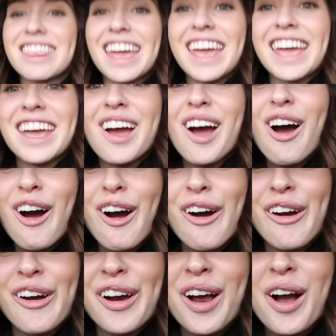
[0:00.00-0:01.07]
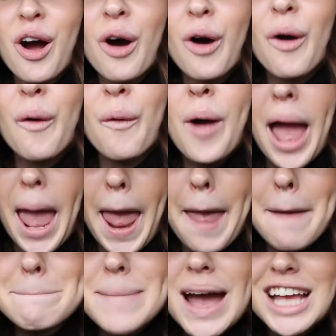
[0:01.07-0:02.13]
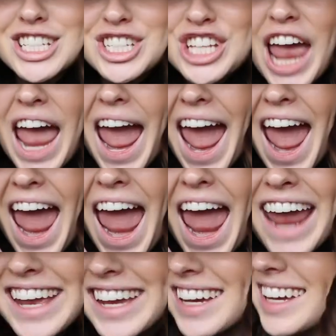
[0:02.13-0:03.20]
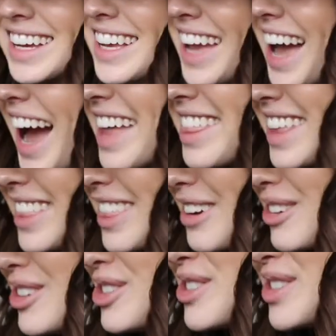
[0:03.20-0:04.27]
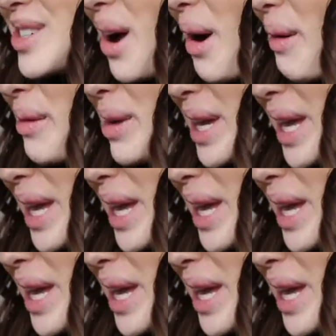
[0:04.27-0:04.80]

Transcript: they are, oh, I think they're so